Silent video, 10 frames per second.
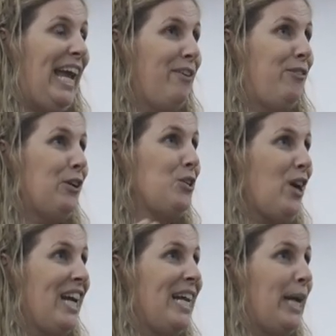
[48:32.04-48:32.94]
if you're
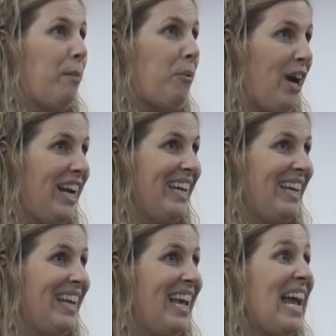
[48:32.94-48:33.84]
trying to get
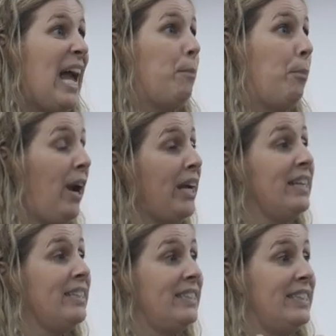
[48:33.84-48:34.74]
pregnant and
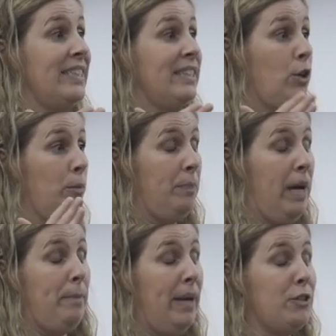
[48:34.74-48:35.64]
pregnancy or
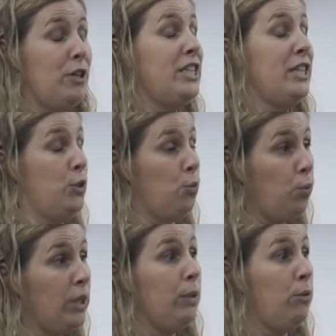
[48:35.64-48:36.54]
penetration is
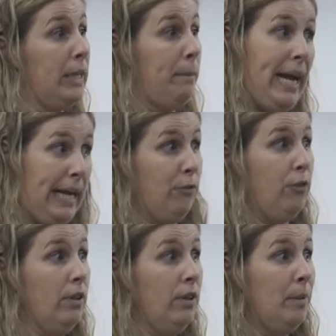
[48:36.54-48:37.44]
really, really
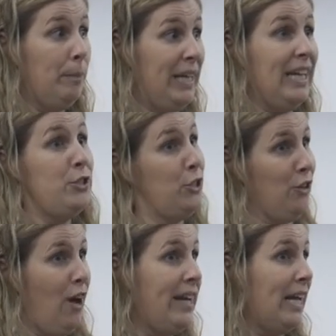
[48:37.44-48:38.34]
painful because you're
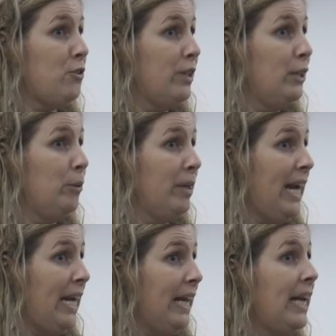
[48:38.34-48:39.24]
not naturally
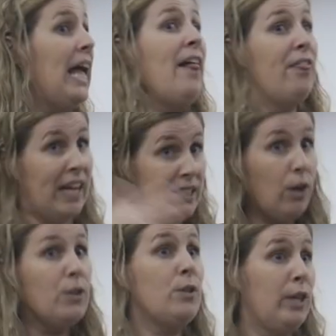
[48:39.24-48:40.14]
lubricating, that's
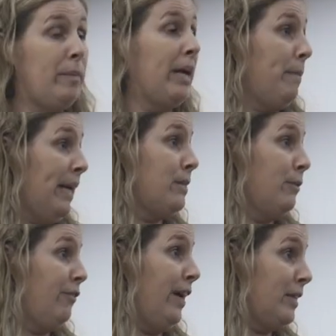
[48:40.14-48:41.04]
also going to make a massive
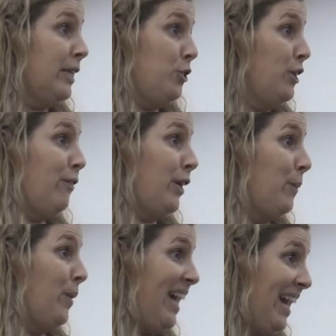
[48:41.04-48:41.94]
effect because you're never going
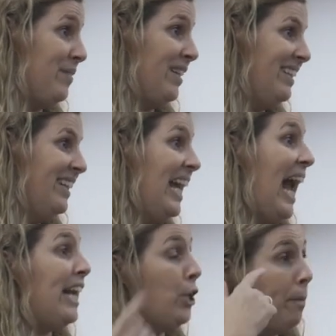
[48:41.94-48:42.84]
to want to have it.
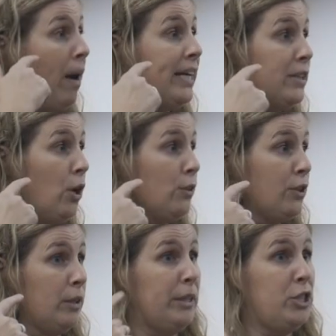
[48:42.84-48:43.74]
And your mind is also
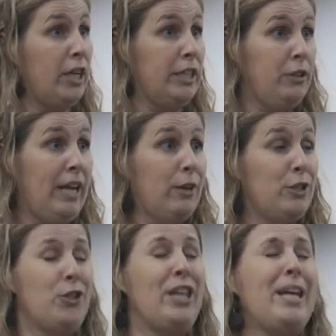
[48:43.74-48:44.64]
going to be shutting you down
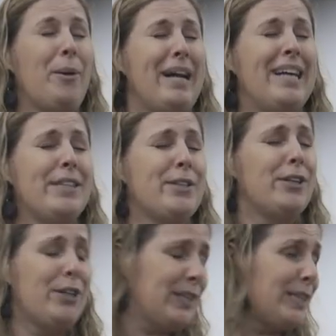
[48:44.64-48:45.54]
because you're thinking, oh my God, that's going to